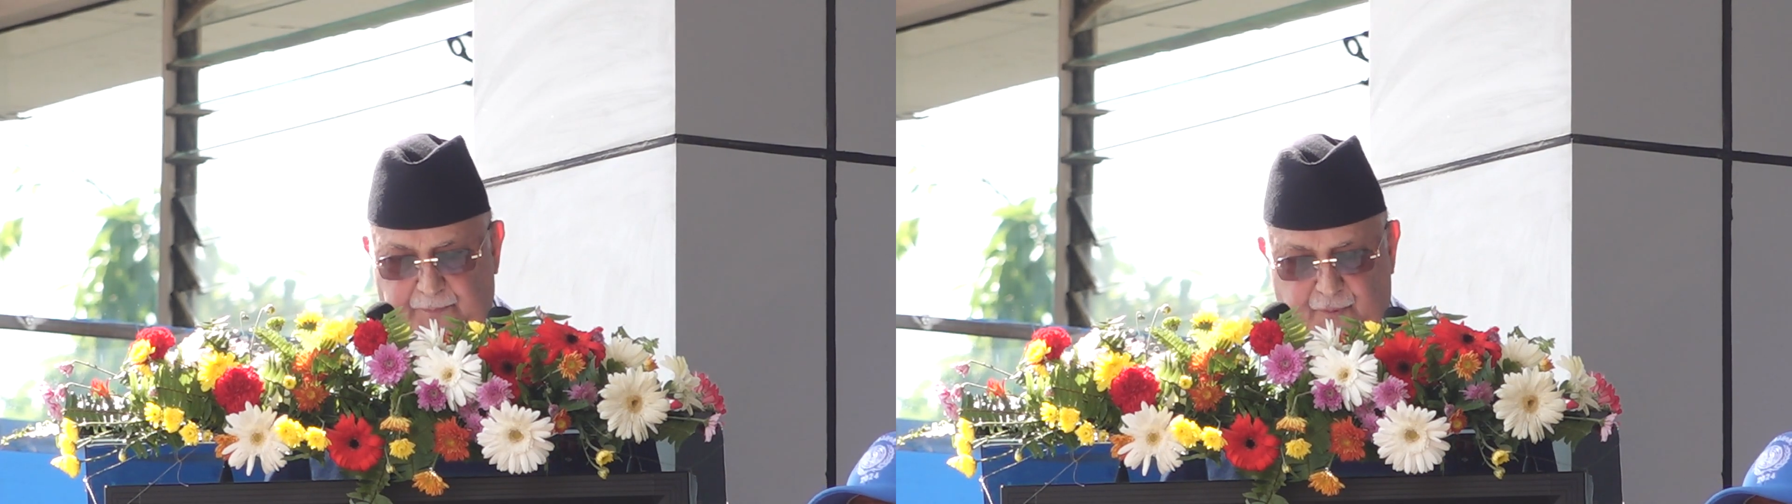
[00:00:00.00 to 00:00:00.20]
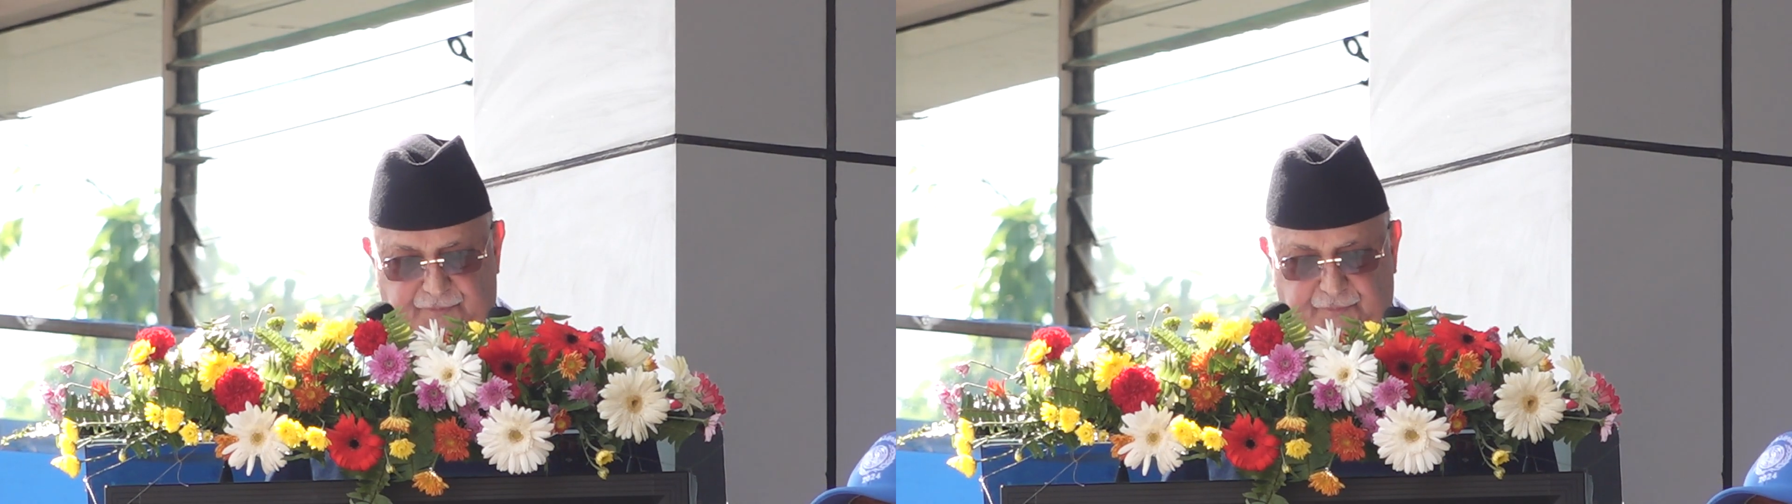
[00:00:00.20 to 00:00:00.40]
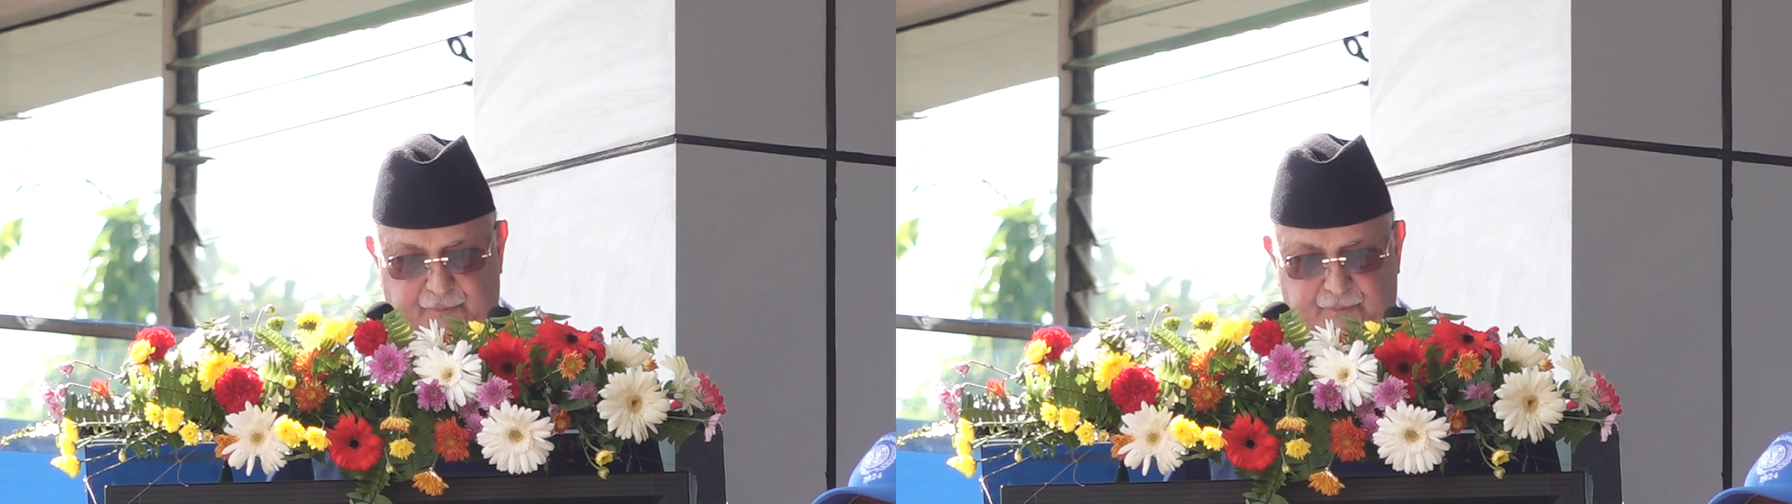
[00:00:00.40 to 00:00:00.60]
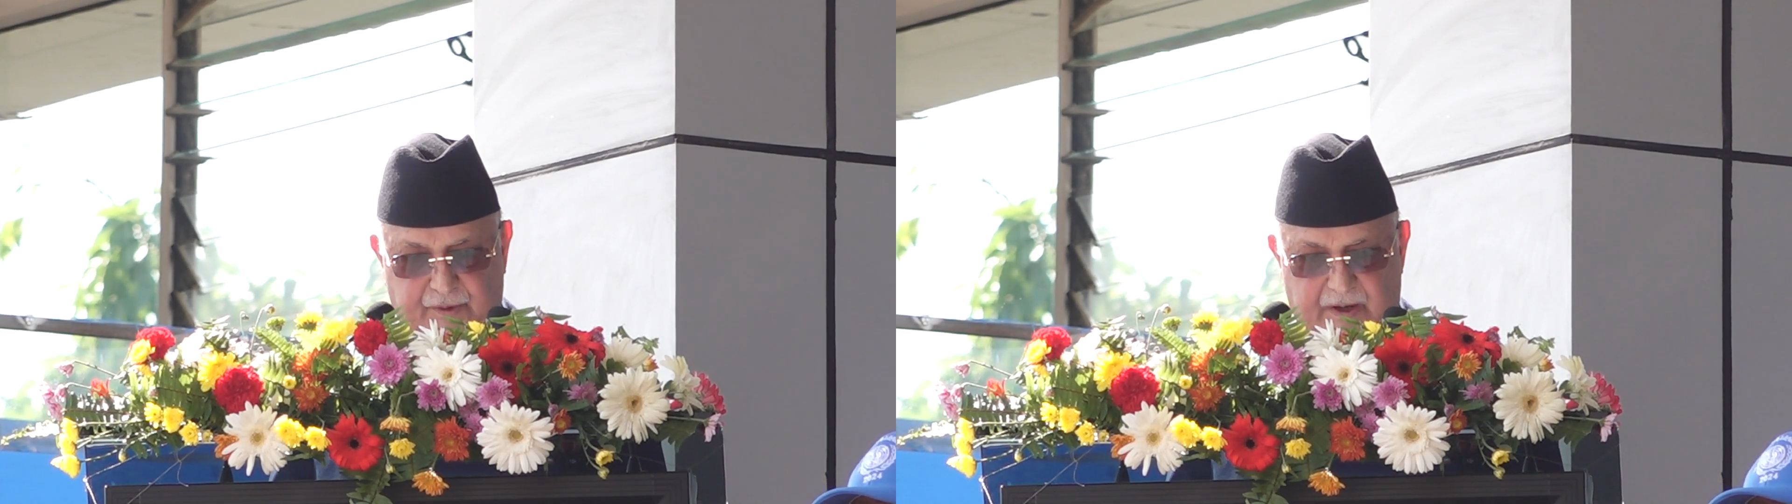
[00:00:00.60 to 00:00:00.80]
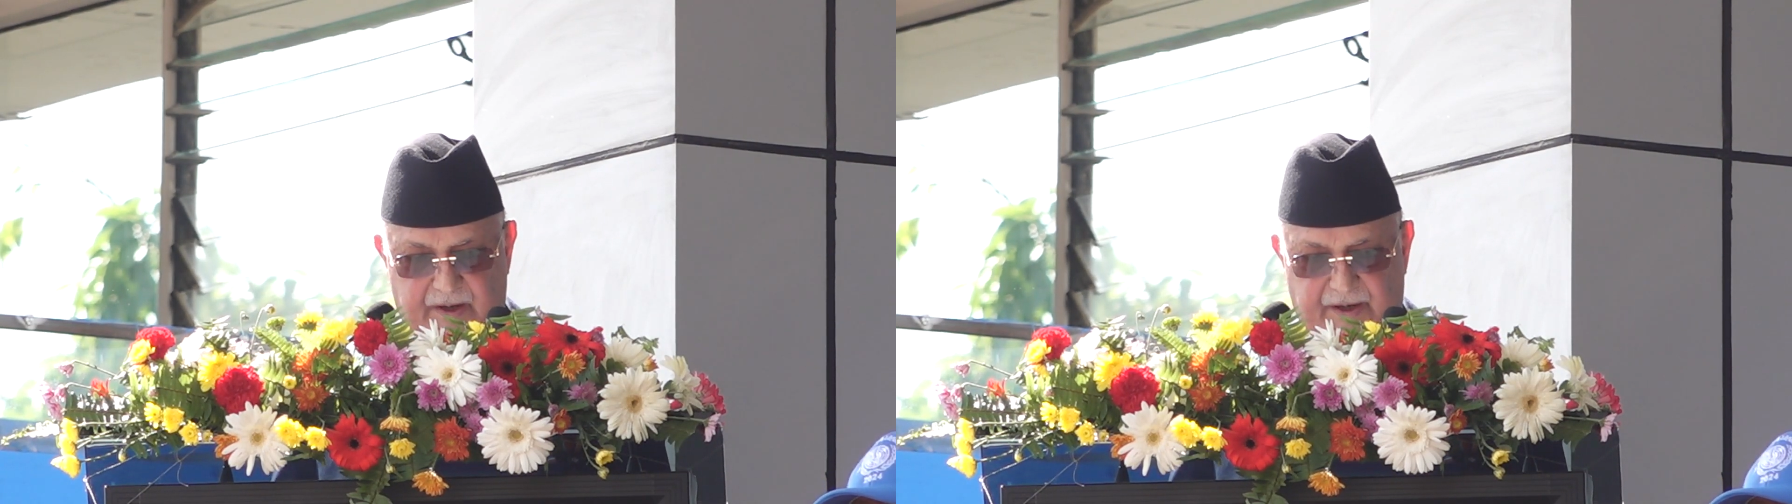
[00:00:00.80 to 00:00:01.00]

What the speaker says: efforts to